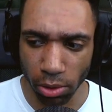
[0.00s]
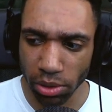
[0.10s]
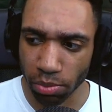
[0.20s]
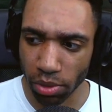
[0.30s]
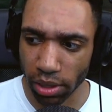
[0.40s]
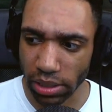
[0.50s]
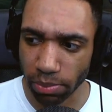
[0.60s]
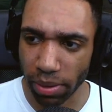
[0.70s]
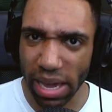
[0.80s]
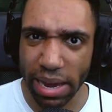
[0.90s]
who has brought us
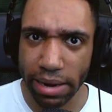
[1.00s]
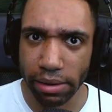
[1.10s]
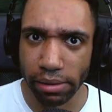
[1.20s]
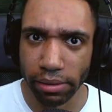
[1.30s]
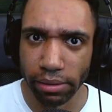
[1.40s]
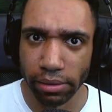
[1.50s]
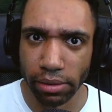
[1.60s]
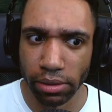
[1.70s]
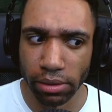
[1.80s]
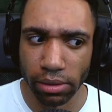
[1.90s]
pain
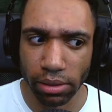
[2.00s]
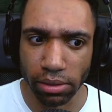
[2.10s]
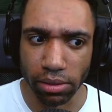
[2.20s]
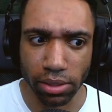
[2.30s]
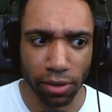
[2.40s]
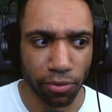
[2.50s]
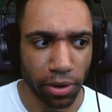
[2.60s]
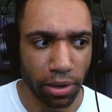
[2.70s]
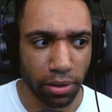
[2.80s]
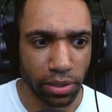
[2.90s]
and
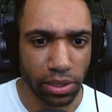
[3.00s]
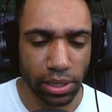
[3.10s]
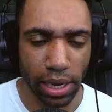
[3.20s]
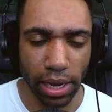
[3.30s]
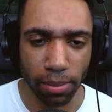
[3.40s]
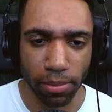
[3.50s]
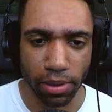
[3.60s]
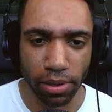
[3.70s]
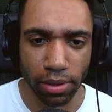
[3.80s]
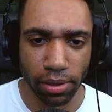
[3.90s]
suffering all this time.
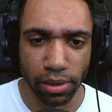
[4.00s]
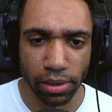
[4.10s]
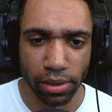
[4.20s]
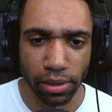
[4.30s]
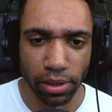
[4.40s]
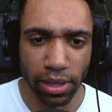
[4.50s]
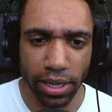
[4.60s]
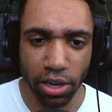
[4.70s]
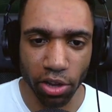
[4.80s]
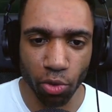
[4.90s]

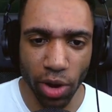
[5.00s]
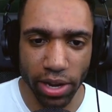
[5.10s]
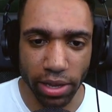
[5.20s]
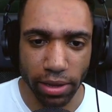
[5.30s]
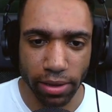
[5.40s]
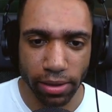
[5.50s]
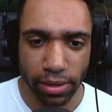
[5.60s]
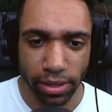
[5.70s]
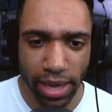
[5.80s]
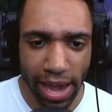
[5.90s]
Link, are you ready?
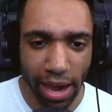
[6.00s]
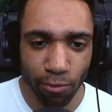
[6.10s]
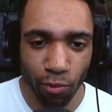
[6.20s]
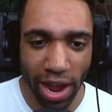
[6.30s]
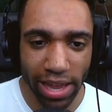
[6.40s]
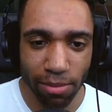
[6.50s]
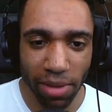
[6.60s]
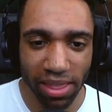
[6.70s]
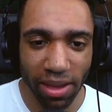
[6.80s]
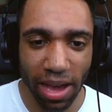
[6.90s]
Yeah,
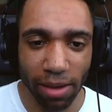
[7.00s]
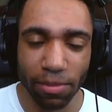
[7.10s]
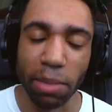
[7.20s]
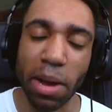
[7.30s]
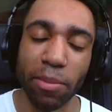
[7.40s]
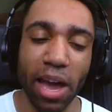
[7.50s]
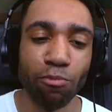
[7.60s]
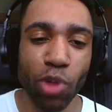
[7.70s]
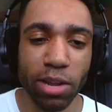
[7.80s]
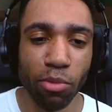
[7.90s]
I'm ready, mother.
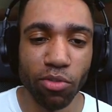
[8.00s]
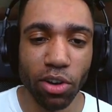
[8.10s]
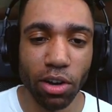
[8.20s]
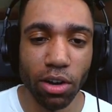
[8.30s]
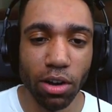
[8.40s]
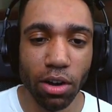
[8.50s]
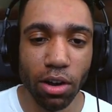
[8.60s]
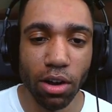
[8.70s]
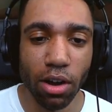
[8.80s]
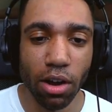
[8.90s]
I'm ready,
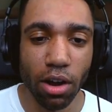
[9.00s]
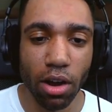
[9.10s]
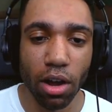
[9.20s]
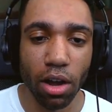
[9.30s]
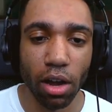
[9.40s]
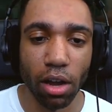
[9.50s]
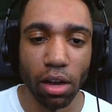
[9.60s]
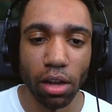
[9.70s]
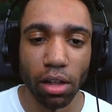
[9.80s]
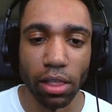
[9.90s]
mother.
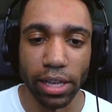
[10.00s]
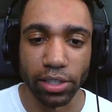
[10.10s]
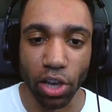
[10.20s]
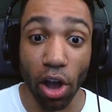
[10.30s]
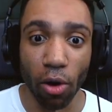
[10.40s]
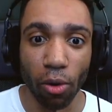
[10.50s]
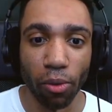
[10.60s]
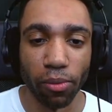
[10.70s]
Let's go.